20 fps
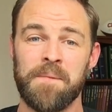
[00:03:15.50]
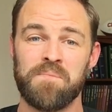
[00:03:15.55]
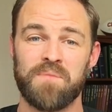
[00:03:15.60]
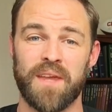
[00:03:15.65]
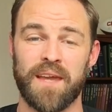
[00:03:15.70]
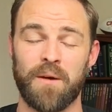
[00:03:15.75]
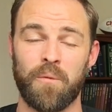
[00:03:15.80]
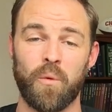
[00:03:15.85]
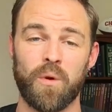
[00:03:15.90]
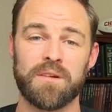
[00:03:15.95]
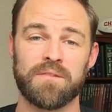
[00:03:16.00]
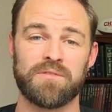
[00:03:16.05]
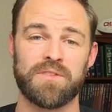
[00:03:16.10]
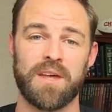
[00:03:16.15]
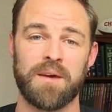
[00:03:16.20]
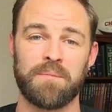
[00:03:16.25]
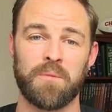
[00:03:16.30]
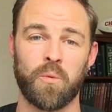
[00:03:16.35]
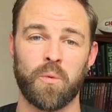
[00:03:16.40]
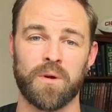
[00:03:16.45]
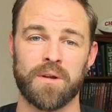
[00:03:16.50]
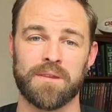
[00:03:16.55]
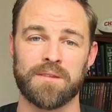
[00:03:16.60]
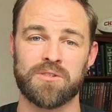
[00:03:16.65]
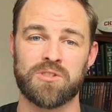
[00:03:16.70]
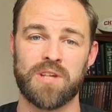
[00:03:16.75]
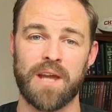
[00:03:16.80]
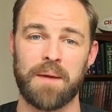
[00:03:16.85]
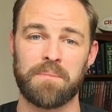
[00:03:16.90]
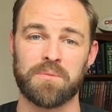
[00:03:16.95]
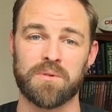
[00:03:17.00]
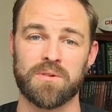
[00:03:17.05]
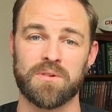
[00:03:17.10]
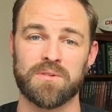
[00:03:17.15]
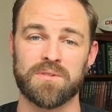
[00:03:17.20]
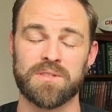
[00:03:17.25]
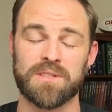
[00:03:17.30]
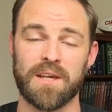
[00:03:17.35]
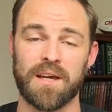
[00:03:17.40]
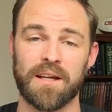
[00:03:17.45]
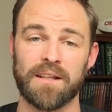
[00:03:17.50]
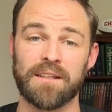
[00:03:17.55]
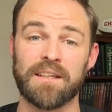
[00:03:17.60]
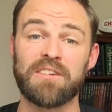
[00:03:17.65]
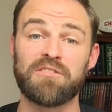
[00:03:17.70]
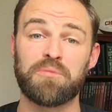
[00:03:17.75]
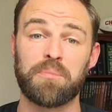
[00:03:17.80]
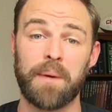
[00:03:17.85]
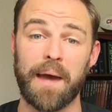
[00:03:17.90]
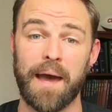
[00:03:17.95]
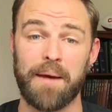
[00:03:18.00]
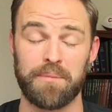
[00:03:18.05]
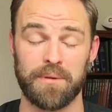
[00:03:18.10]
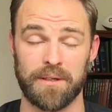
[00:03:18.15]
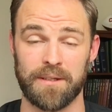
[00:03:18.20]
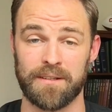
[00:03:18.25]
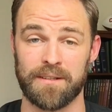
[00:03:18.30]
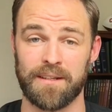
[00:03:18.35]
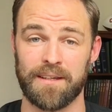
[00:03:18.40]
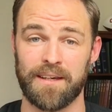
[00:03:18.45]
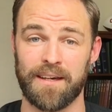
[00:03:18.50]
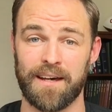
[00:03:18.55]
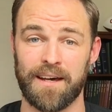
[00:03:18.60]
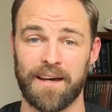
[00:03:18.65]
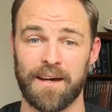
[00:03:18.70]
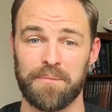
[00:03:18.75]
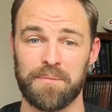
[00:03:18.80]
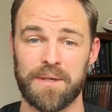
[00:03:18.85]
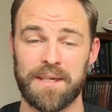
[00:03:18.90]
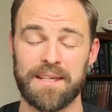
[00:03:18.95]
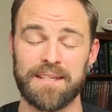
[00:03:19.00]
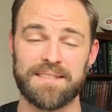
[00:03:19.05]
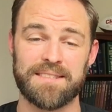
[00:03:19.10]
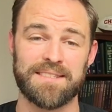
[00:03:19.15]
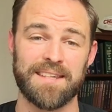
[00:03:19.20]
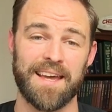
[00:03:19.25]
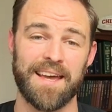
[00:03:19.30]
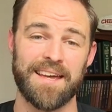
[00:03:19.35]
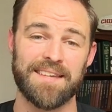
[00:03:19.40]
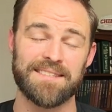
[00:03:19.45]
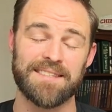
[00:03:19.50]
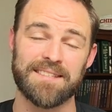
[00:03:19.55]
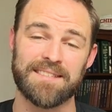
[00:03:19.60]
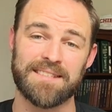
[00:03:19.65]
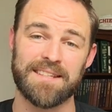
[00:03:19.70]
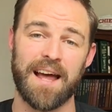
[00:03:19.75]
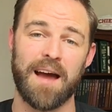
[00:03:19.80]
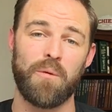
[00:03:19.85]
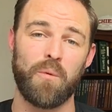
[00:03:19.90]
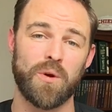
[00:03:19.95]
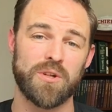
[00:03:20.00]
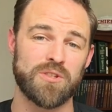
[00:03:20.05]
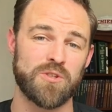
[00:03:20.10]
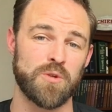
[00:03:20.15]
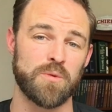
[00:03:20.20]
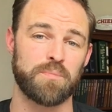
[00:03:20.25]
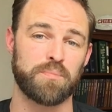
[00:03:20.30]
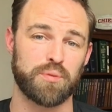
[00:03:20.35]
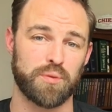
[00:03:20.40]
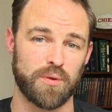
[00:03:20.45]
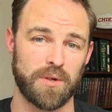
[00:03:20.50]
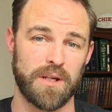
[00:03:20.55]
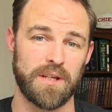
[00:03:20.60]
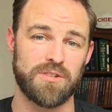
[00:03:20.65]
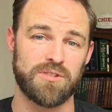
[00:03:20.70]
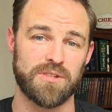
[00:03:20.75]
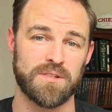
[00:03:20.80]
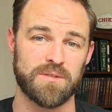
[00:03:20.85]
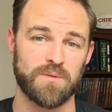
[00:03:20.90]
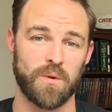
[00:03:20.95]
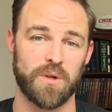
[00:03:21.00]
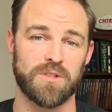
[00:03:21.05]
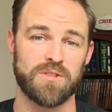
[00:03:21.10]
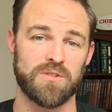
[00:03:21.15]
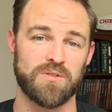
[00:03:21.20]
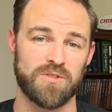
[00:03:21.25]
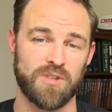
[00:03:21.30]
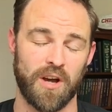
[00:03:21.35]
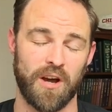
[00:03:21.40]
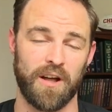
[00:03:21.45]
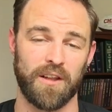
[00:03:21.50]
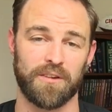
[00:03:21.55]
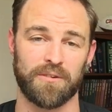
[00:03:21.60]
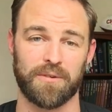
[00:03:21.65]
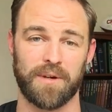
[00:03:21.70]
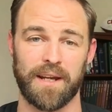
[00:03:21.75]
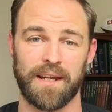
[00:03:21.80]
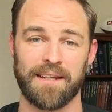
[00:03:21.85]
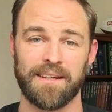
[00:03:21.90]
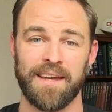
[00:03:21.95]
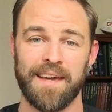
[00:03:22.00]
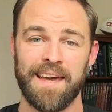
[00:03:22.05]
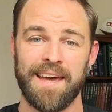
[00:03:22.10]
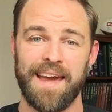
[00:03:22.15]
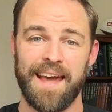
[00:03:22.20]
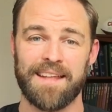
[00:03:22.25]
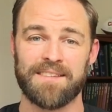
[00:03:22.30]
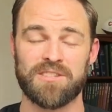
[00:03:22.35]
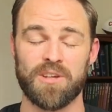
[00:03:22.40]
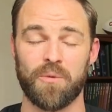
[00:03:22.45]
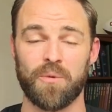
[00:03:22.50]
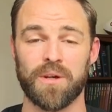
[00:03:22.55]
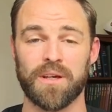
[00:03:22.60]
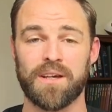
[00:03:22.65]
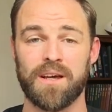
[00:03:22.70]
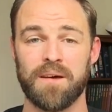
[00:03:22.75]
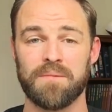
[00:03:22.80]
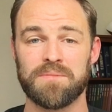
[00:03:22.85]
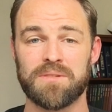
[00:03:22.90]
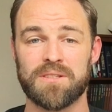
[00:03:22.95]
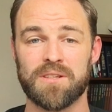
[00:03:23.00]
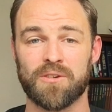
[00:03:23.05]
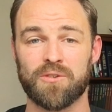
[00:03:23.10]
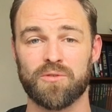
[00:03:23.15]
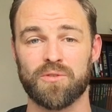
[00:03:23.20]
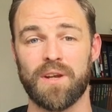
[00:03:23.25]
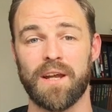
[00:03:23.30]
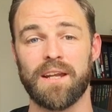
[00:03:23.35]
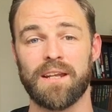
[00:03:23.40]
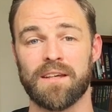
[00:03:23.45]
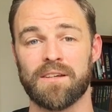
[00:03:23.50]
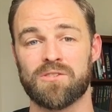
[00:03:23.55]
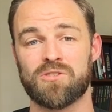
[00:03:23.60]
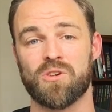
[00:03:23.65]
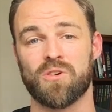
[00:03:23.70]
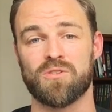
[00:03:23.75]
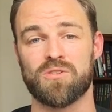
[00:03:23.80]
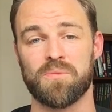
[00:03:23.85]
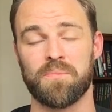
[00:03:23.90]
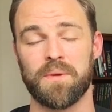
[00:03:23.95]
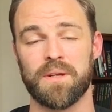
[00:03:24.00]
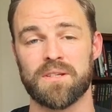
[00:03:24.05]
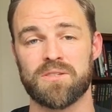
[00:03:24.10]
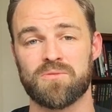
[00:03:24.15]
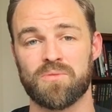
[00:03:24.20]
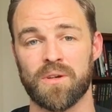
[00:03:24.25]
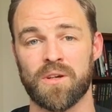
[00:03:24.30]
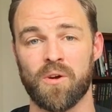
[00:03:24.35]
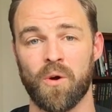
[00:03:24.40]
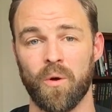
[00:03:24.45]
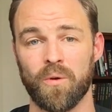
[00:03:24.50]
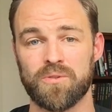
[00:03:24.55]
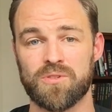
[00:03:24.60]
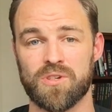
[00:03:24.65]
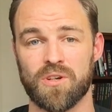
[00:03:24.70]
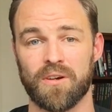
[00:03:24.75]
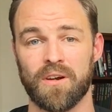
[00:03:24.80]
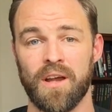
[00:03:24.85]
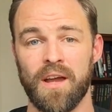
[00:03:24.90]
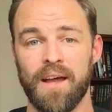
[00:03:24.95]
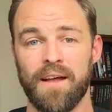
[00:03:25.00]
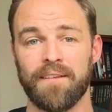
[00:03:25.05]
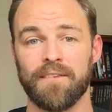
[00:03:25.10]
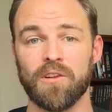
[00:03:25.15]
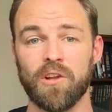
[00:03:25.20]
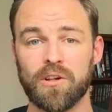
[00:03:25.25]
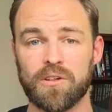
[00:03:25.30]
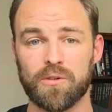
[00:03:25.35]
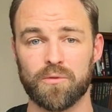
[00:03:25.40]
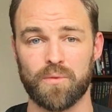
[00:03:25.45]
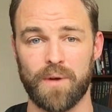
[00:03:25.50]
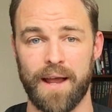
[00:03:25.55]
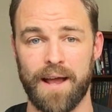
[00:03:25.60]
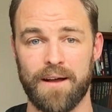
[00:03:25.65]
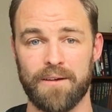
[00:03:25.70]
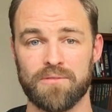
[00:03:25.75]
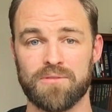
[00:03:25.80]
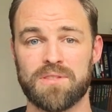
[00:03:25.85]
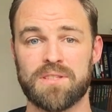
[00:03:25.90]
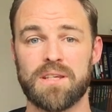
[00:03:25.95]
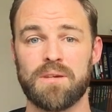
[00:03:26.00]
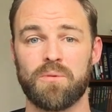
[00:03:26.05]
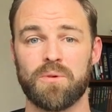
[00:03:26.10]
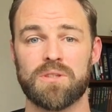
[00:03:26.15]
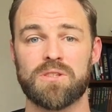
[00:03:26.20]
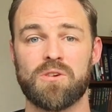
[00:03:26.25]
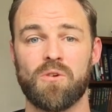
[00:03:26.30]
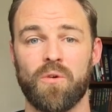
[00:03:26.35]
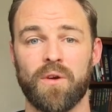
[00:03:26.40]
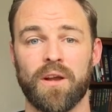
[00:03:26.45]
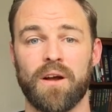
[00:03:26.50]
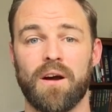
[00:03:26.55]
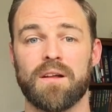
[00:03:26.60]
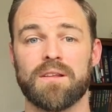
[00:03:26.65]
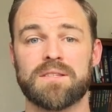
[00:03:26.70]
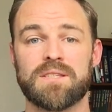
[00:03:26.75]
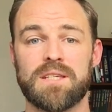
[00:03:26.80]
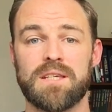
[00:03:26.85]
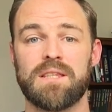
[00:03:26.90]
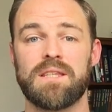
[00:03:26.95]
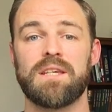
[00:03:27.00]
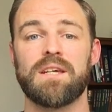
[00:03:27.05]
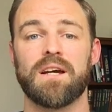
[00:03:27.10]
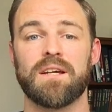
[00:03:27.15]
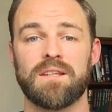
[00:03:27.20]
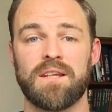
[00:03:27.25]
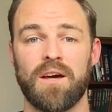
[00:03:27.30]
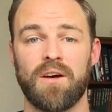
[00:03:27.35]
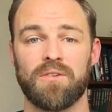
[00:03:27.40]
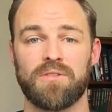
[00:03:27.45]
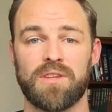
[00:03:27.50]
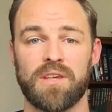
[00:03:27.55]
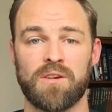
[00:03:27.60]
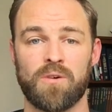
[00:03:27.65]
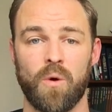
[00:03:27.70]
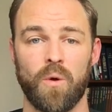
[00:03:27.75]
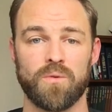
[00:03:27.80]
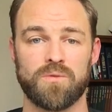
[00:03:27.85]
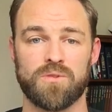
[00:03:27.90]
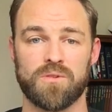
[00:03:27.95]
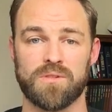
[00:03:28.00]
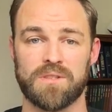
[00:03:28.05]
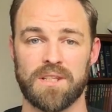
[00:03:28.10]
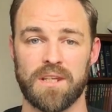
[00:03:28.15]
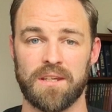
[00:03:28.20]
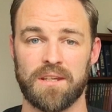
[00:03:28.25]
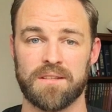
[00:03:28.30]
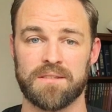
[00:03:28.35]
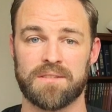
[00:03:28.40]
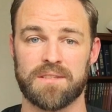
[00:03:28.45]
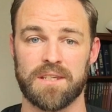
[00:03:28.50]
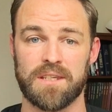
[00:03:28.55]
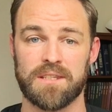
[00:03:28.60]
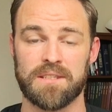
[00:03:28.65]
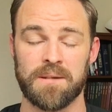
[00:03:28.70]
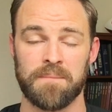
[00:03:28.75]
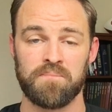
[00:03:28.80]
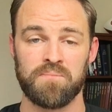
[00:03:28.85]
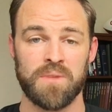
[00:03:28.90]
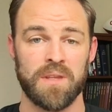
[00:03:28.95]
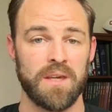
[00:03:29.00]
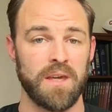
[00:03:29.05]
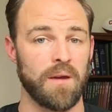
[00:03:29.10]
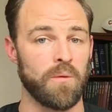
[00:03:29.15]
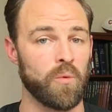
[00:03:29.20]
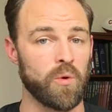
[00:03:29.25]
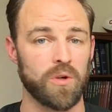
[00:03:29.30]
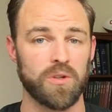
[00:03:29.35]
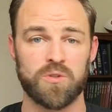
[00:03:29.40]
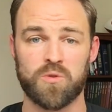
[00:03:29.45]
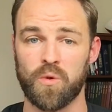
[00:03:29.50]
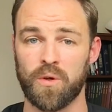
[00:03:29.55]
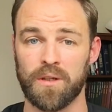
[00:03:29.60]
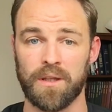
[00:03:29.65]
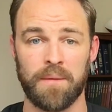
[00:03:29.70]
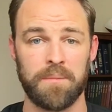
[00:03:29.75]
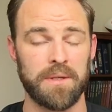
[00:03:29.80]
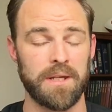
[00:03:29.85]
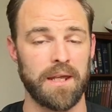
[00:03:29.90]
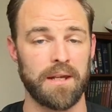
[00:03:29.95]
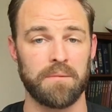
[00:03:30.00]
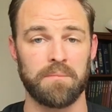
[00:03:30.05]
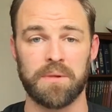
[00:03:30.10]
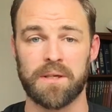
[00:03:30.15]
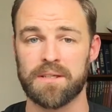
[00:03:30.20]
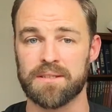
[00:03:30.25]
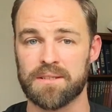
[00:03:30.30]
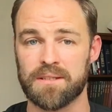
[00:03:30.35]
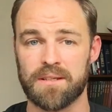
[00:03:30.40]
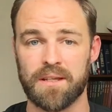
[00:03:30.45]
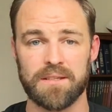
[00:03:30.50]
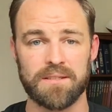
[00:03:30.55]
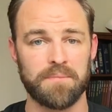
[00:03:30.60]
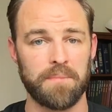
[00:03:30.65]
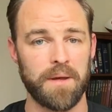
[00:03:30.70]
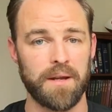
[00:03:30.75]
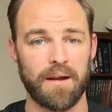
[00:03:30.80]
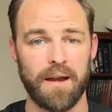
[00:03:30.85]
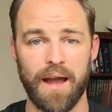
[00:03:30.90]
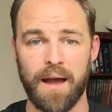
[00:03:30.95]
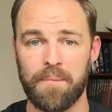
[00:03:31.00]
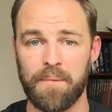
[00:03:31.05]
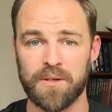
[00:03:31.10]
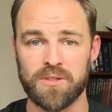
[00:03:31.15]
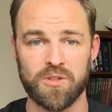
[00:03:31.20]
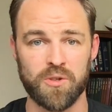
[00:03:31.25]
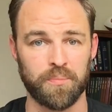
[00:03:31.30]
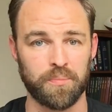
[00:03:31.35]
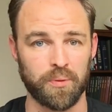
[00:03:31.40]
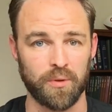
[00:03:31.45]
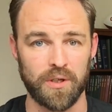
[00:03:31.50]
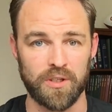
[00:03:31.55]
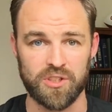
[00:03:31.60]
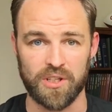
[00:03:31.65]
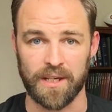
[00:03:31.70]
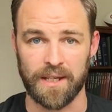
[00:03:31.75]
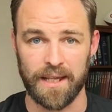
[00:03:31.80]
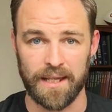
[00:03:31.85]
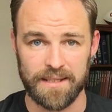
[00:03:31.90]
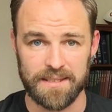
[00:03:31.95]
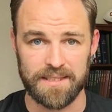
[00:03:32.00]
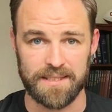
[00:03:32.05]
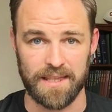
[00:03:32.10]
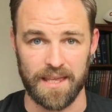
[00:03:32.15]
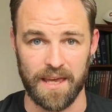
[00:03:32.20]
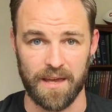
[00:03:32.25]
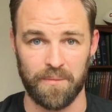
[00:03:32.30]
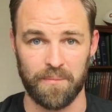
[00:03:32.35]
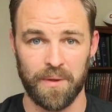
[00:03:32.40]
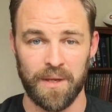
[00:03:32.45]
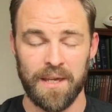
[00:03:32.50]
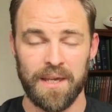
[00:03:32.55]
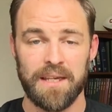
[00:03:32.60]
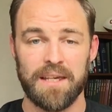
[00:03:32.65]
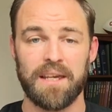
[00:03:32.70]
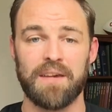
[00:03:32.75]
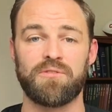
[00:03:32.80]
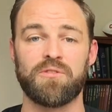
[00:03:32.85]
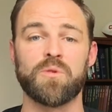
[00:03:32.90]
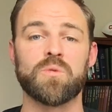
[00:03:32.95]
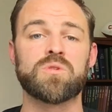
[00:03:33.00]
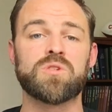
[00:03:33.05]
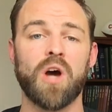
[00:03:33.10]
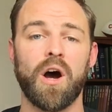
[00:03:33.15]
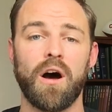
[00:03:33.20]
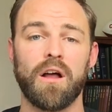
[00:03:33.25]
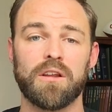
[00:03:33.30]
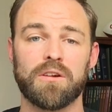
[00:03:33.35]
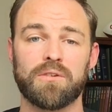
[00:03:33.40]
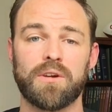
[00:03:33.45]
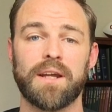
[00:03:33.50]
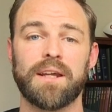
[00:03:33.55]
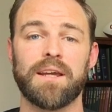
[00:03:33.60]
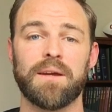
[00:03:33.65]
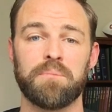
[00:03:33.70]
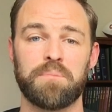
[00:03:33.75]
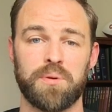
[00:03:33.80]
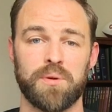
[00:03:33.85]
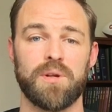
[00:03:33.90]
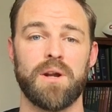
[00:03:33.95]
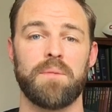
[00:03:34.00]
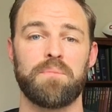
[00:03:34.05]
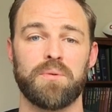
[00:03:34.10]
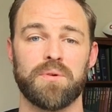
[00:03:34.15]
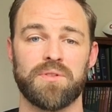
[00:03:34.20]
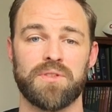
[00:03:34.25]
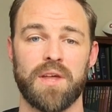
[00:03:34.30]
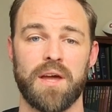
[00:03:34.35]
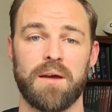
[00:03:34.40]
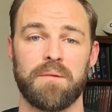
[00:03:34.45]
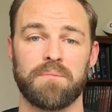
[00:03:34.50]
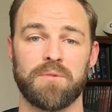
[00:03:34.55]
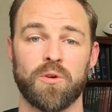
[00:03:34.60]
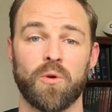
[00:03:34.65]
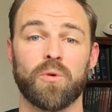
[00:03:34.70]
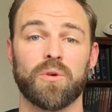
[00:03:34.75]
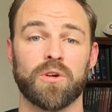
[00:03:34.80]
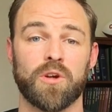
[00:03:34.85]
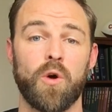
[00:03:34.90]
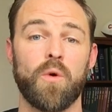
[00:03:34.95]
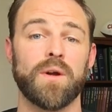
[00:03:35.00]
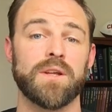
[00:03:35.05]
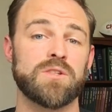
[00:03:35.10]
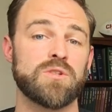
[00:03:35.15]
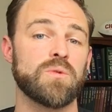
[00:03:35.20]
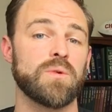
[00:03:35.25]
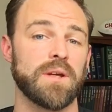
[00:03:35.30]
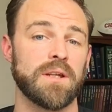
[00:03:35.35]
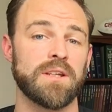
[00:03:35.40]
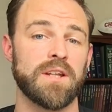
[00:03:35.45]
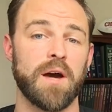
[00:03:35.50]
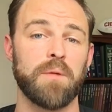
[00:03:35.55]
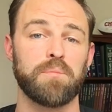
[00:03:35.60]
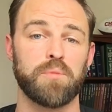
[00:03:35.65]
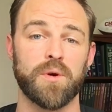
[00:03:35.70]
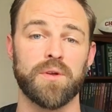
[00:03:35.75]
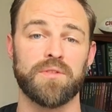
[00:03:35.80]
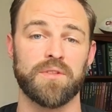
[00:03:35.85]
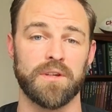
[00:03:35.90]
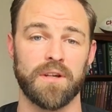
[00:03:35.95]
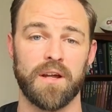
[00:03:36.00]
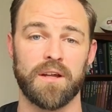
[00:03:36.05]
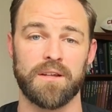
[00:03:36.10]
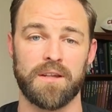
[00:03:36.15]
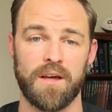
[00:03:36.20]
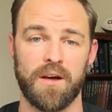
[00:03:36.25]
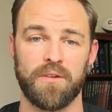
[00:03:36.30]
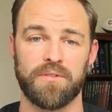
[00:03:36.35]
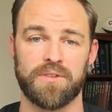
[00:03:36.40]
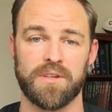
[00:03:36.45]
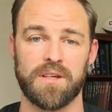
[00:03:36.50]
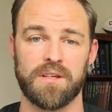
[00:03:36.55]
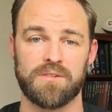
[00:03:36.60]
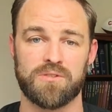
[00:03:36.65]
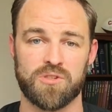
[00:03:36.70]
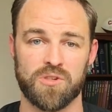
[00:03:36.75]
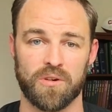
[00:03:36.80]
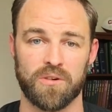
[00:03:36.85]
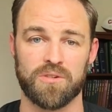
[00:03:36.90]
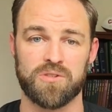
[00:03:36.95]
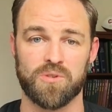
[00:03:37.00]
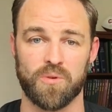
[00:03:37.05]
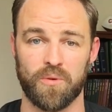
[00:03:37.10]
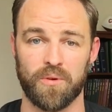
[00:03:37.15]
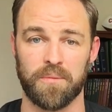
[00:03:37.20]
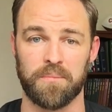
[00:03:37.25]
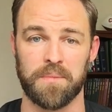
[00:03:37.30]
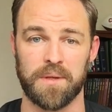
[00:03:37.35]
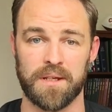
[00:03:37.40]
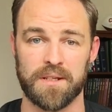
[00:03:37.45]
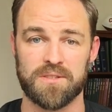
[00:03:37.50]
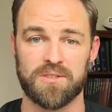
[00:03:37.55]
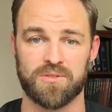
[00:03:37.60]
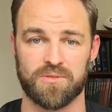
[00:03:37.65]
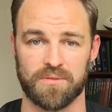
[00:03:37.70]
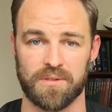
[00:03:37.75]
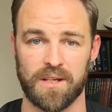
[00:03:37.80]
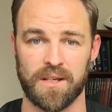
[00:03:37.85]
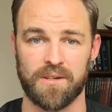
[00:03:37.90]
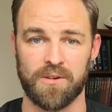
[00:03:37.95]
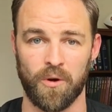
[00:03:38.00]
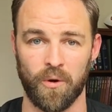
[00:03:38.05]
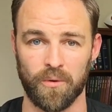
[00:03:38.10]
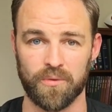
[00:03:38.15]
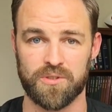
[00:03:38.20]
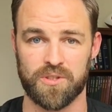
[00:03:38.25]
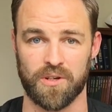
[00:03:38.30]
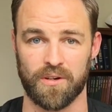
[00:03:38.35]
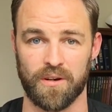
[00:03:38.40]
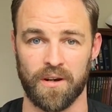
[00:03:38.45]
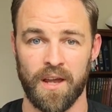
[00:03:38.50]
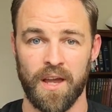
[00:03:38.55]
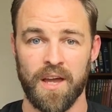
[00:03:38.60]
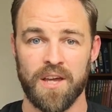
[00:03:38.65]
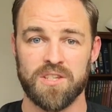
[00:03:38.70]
And one of them, in one of the chapters, Leif Babin, he says, it's not what you preach, it's what you tolerate. And so when it comes to creating a church and ministry culture, look around, see what's going on, see the unhealthy culture tendencies, and work to eliminate them, because it doesn't matter how much you preach against them. If you tolerate and put up with them, you're going to end up with an unhealthy church or ministry culture.